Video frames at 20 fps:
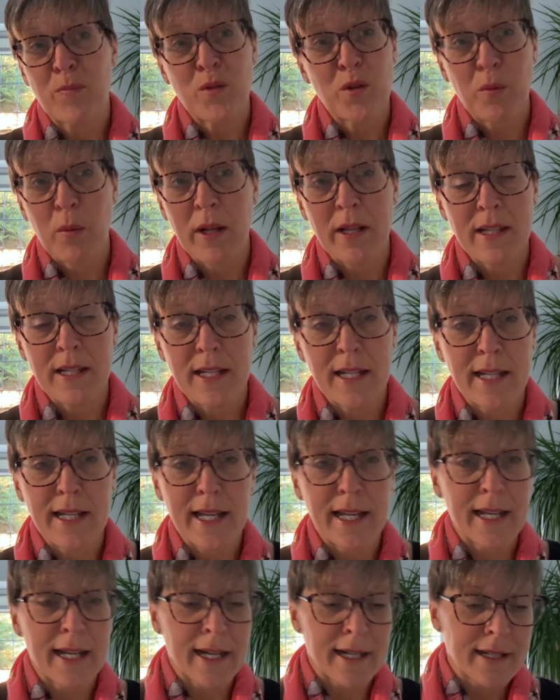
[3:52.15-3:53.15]

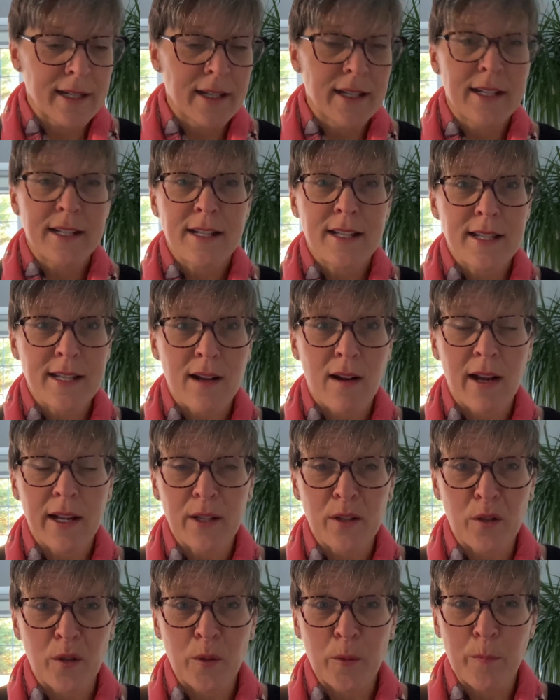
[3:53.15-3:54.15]
20-year
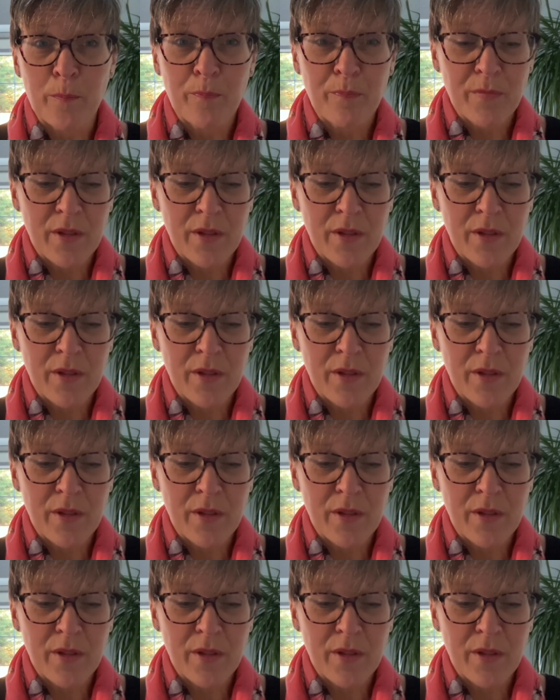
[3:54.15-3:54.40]
cycle.